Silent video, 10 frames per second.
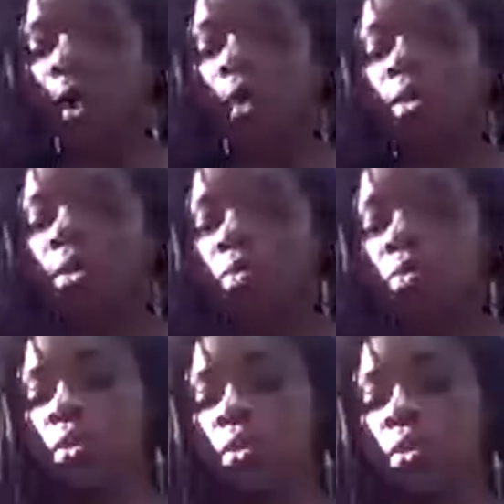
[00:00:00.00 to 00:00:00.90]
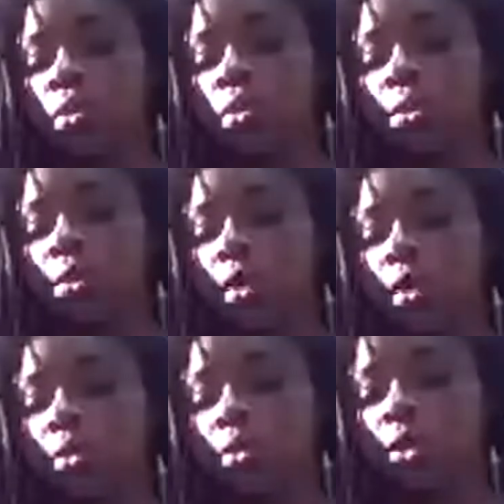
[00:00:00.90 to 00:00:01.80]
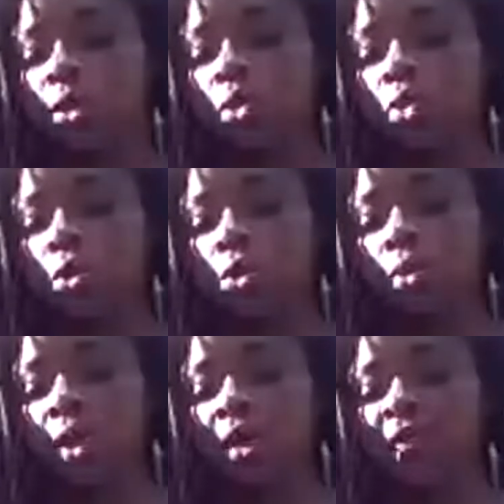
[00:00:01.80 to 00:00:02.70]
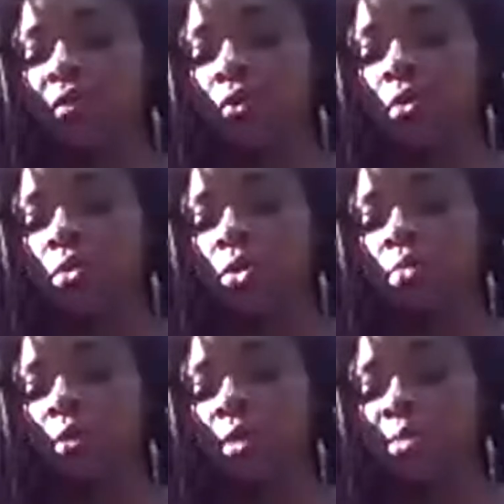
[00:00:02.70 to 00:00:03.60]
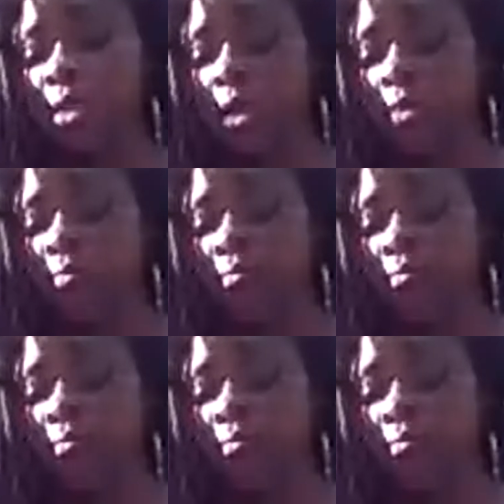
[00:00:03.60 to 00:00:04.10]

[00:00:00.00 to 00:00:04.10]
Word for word: I just want to basically also let you know that if you go to my website,